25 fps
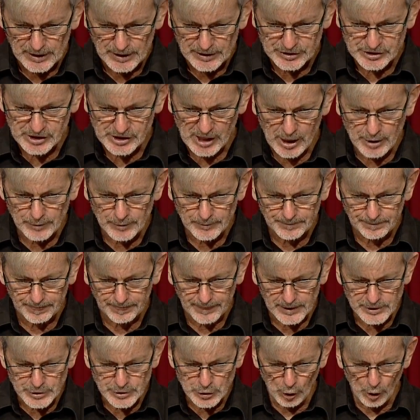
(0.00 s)
So
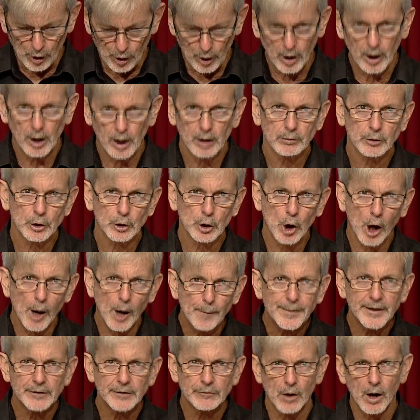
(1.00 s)
your
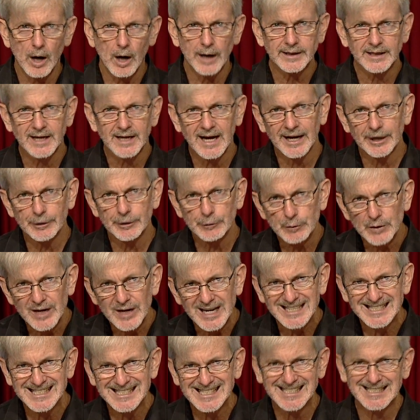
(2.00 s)
copyright can
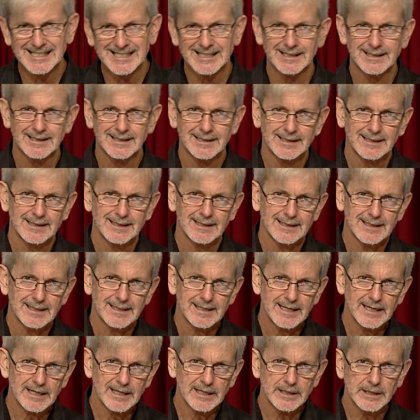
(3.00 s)
rest
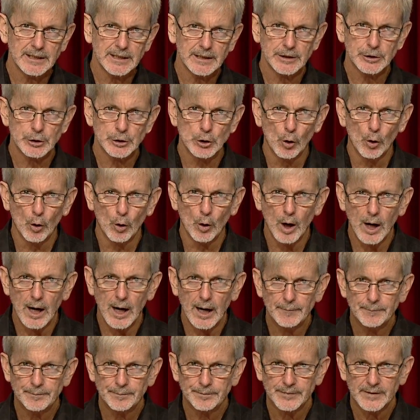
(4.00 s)
in
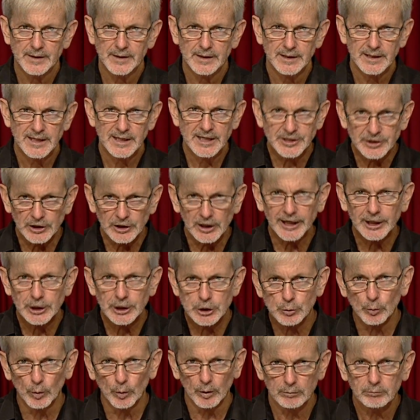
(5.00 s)
your
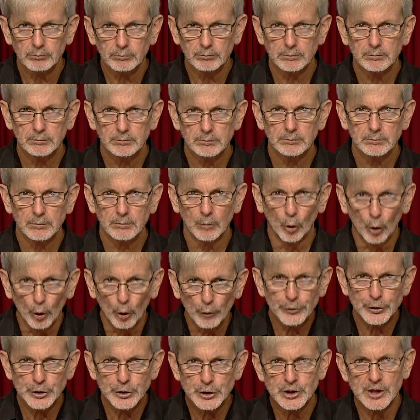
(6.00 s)
intellectual
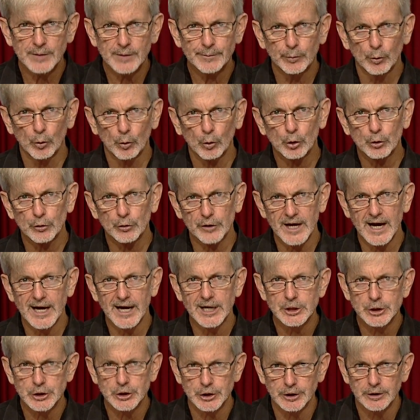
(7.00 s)
authorship or
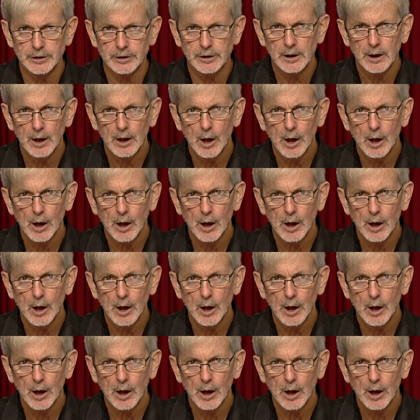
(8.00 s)
creation